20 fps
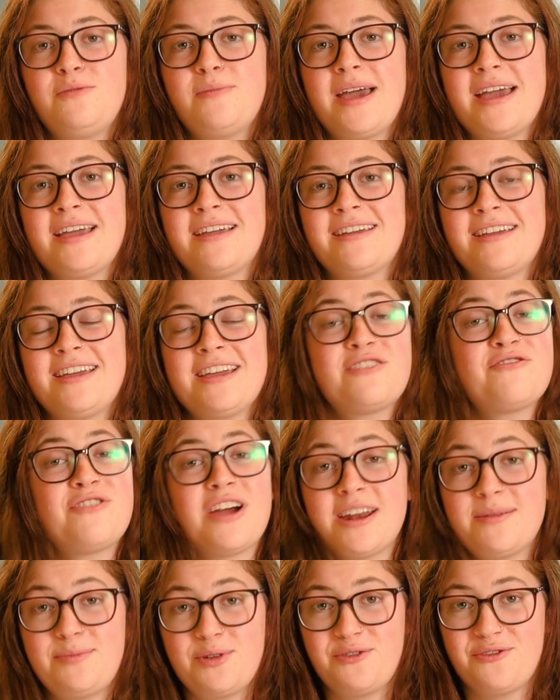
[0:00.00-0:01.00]
You make
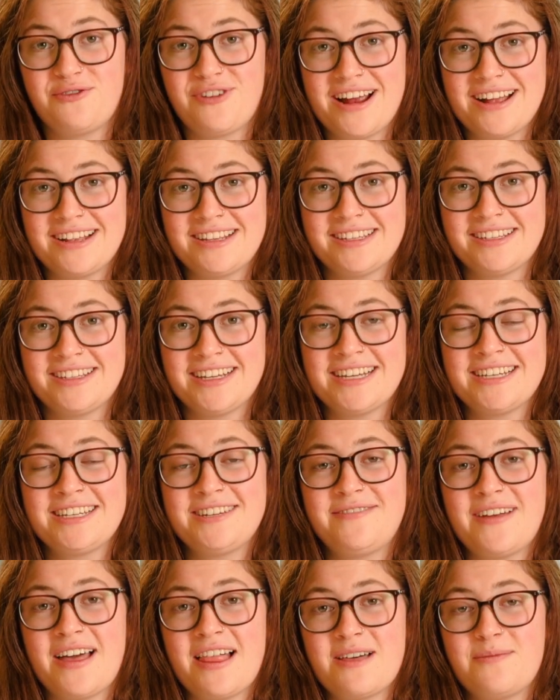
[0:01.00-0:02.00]
incredible friends and
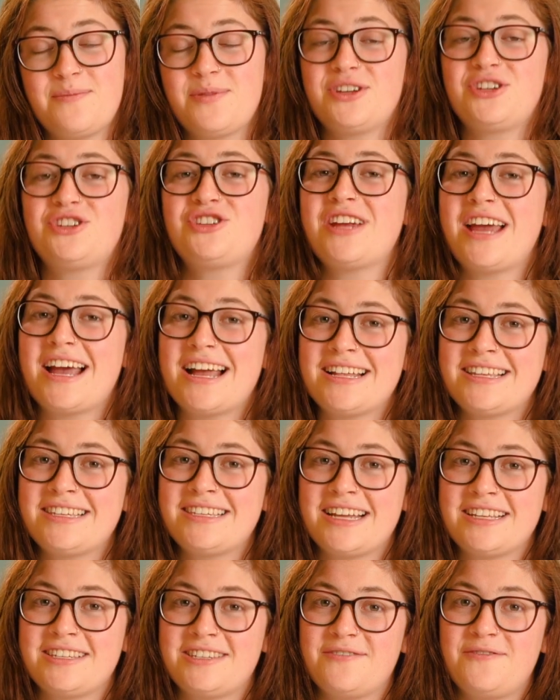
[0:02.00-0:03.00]
develop a shared
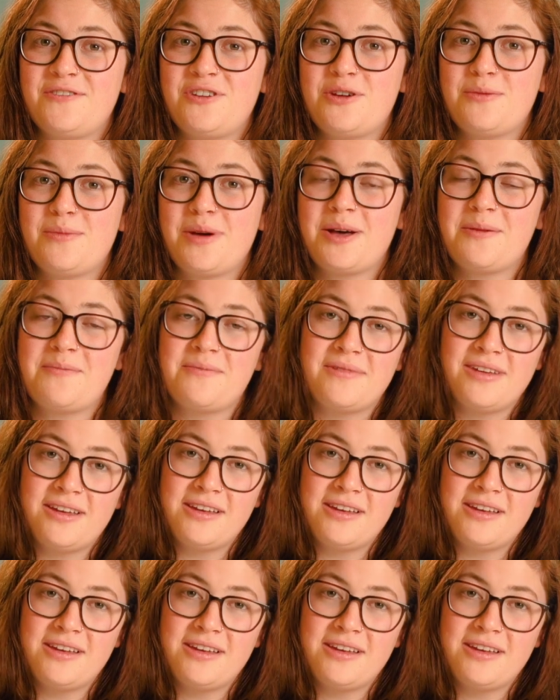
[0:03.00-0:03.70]
sense of humour.